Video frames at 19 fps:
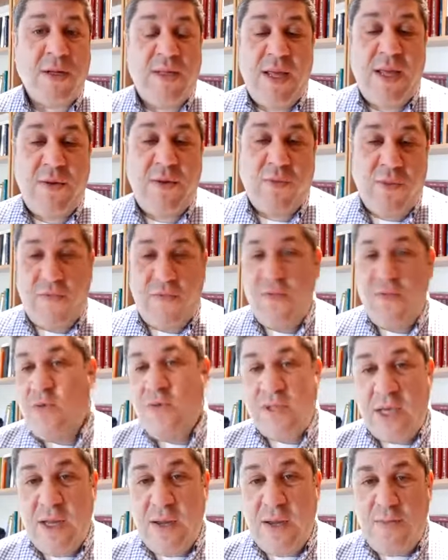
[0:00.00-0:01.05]
They refused
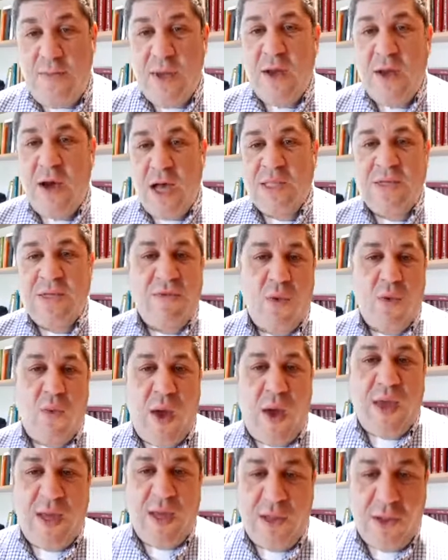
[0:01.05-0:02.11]
to eat it because of the way
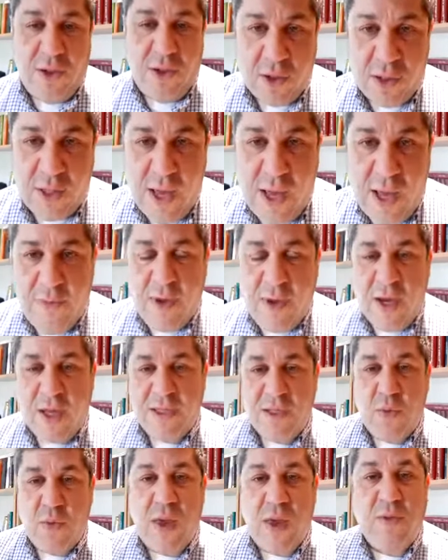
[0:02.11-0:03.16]
it looked, because of
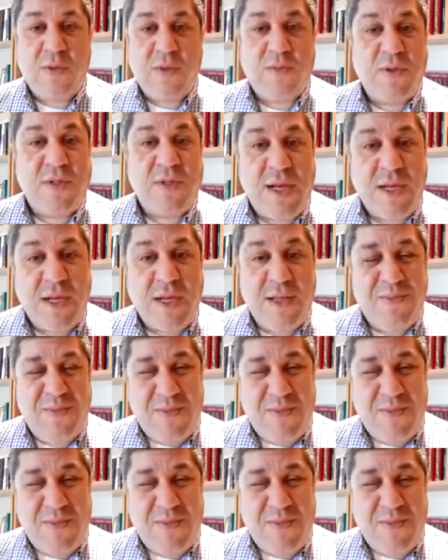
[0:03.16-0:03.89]
the way it was presented,